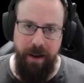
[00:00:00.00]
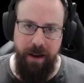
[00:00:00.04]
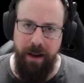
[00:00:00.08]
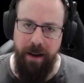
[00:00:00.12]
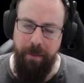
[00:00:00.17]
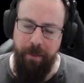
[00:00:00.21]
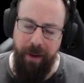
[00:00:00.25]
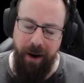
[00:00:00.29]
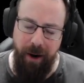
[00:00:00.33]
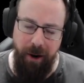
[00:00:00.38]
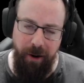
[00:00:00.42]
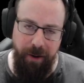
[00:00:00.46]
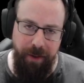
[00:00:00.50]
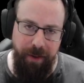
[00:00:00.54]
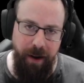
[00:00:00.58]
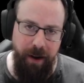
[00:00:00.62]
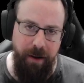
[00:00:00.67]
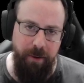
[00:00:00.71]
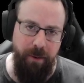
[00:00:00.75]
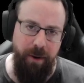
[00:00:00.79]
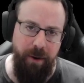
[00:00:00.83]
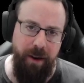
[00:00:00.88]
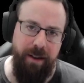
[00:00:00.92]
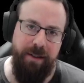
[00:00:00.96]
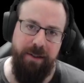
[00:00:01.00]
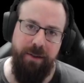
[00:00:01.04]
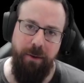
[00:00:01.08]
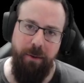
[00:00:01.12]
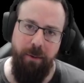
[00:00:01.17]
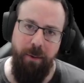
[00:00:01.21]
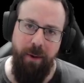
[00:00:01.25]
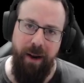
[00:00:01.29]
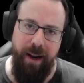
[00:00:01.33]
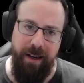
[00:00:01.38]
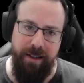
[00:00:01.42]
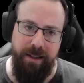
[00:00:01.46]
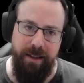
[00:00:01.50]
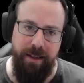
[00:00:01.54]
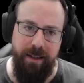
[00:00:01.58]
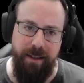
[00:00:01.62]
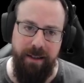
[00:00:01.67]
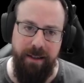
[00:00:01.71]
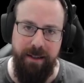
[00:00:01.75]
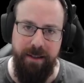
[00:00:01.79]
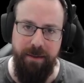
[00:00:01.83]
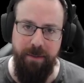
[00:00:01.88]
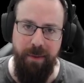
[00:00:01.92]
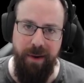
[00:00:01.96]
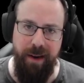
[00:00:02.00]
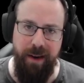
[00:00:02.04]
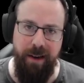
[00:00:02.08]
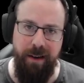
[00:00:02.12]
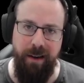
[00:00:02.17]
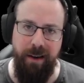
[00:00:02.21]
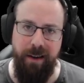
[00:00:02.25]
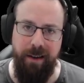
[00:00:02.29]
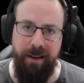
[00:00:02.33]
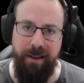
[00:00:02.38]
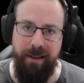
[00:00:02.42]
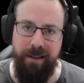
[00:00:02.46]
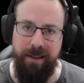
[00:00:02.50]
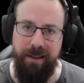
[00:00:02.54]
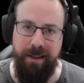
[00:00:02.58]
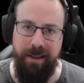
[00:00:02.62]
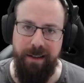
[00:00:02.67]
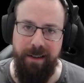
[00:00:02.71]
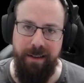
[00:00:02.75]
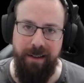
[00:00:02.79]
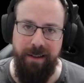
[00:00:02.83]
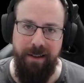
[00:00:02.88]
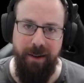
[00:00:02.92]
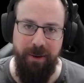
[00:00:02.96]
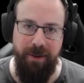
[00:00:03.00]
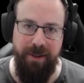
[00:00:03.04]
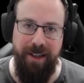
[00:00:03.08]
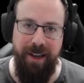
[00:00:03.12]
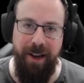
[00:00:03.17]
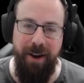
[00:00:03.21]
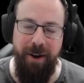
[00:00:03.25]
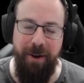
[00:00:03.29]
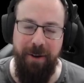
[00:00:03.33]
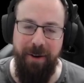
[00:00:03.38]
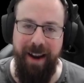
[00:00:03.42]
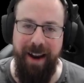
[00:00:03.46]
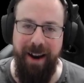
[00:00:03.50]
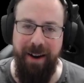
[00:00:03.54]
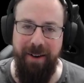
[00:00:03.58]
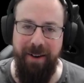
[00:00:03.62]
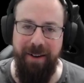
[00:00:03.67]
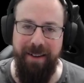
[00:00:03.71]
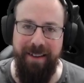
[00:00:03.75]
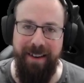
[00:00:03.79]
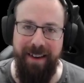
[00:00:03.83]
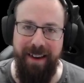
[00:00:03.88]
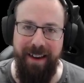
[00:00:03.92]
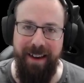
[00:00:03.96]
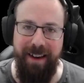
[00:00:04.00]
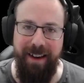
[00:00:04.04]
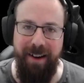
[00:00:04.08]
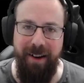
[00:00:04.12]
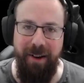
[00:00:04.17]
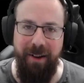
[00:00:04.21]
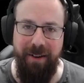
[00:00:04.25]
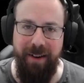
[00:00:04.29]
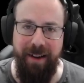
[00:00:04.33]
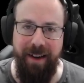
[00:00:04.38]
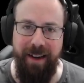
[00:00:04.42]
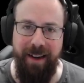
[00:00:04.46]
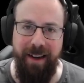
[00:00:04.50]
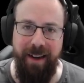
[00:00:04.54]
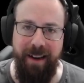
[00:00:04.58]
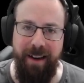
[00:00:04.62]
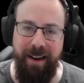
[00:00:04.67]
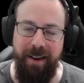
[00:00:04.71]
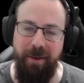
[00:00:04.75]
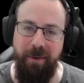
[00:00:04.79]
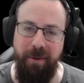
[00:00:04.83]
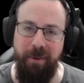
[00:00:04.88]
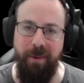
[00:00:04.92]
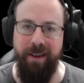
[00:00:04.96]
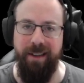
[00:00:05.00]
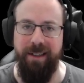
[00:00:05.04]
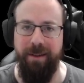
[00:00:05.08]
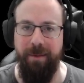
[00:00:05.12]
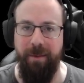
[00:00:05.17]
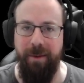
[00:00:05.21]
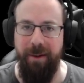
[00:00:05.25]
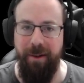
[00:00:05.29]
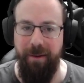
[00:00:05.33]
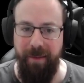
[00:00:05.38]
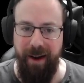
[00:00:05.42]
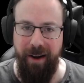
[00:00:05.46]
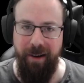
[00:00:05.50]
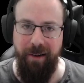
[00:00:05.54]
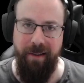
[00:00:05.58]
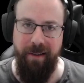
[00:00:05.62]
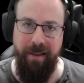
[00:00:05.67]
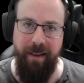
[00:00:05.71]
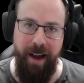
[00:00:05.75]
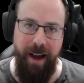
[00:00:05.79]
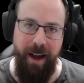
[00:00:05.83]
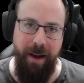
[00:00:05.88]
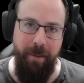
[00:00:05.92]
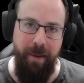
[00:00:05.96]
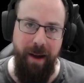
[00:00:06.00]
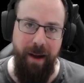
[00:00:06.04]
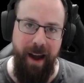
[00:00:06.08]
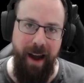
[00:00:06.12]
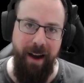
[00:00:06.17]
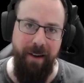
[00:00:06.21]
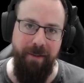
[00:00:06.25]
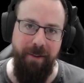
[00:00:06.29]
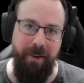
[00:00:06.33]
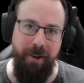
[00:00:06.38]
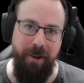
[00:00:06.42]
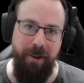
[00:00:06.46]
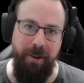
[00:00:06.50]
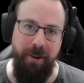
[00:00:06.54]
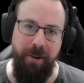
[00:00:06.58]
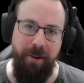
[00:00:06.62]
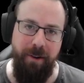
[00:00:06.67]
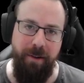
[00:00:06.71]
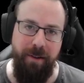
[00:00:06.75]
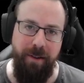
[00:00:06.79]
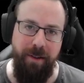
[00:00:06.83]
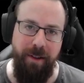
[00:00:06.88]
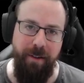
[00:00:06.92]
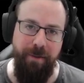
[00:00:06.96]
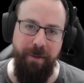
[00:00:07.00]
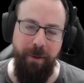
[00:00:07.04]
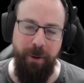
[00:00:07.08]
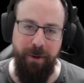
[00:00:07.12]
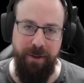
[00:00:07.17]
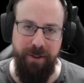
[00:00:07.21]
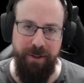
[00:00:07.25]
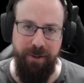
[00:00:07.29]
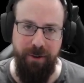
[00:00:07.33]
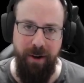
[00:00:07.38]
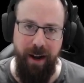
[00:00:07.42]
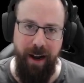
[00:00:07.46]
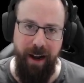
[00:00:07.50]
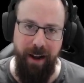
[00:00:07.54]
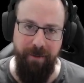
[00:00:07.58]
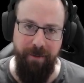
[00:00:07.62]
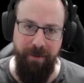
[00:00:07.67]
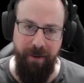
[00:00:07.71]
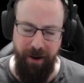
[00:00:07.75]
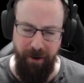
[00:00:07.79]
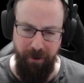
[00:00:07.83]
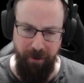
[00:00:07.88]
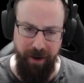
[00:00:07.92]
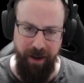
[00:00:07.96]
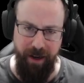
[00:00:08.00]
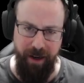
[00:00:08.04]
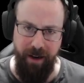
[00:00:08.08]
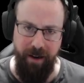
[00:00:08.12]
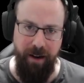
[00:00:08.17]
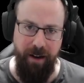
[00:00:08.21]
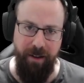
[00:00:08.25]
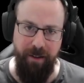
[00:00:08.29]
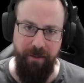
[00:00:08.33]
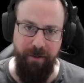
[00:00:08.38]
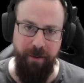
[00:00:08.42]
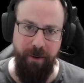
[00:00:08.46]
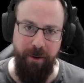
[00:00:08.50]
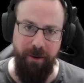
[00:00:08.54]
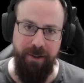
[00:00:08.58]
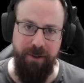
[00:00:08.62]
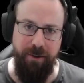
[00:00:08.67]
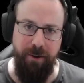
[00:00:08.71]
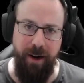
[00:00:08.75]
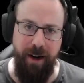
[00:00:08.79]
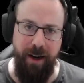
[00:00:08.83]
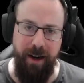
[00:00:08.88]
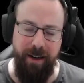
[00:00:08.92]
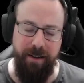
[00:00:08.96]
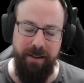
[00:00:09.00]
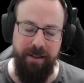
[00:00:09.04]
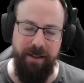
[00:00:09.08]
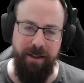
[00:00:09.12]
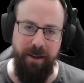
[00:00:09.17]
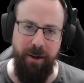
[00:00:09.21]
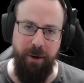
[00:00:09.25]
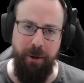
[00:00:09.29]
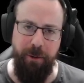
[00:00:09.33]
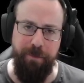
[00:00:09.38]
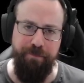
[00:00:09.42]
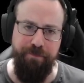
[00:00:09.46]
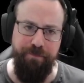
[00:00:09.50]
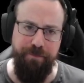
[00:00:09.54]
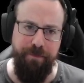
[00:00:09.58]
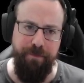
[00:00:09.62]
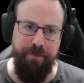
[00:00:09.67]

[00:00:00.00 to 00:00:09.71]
in marathon runs or races, because there's no guarantee I'll get it in a reasonable amount of time after the first try if I don't get it on the first try. So